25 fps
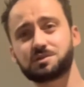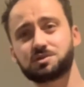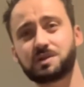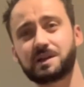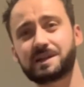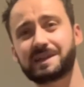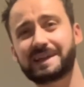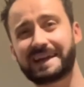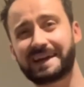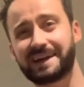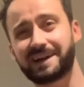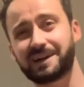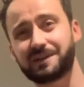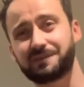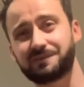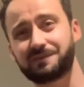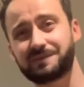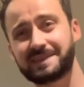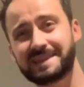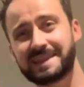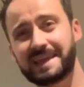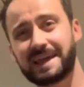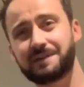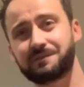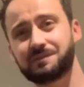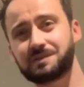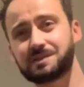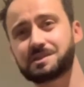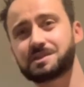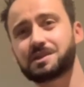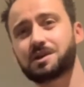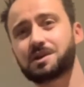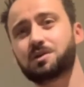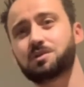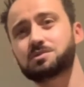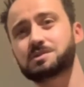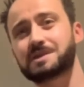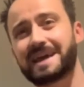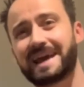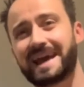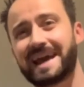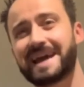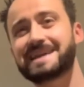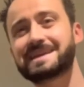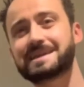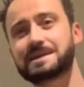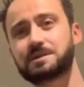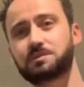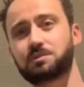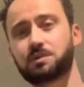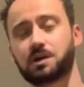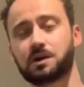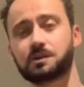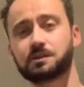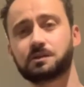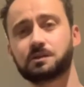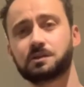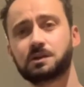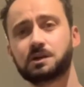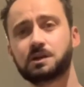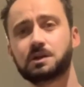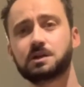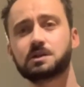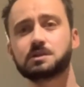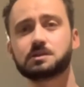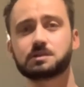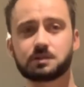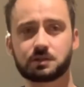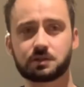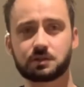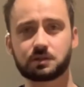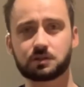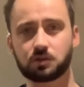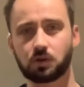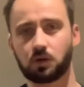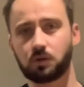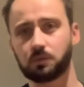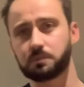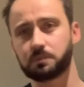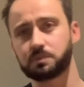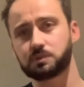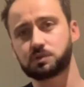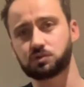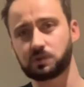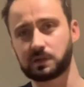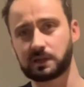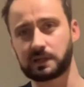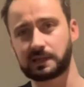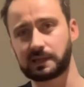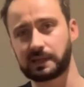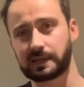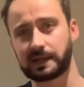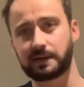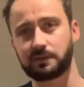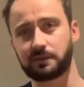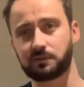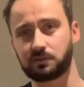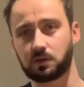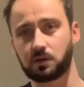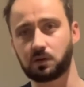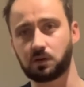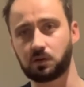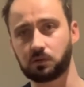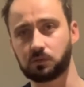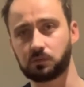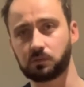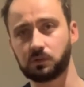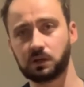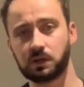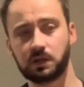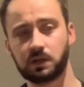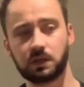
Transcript: training, I have never told anyone to stop drinking alcohol.